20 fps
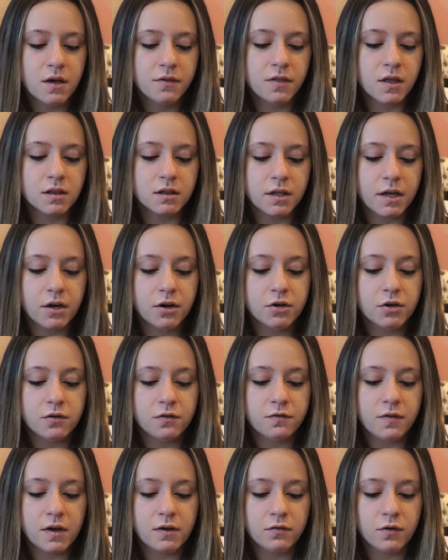then layer your
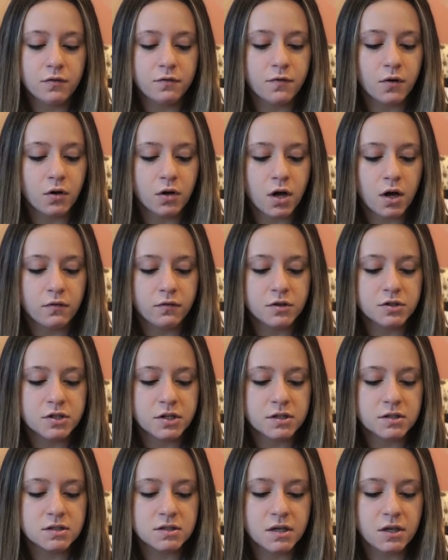favorite full coverage
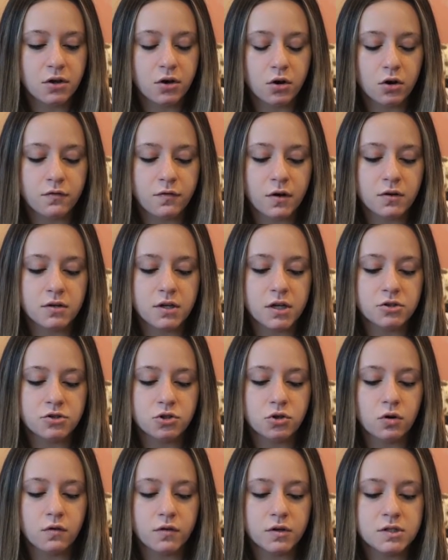concealer or
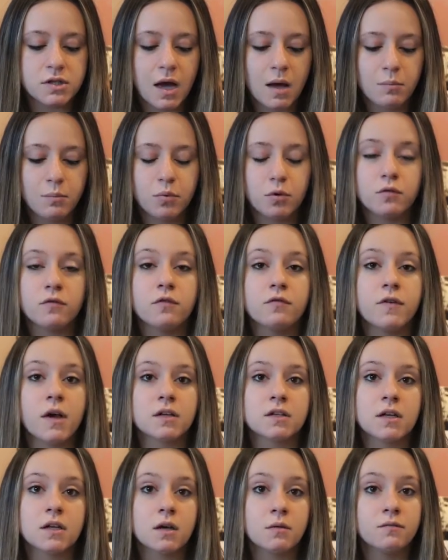foundation over top for a
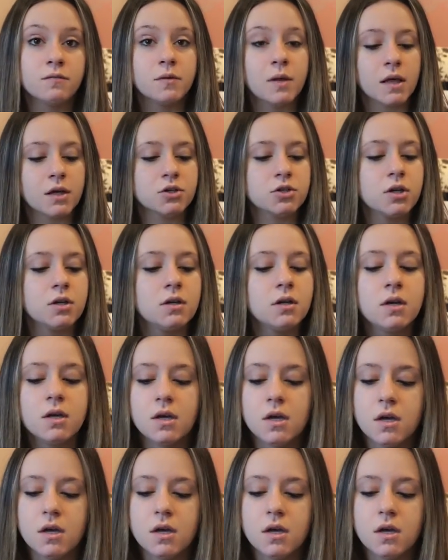perfected complexion.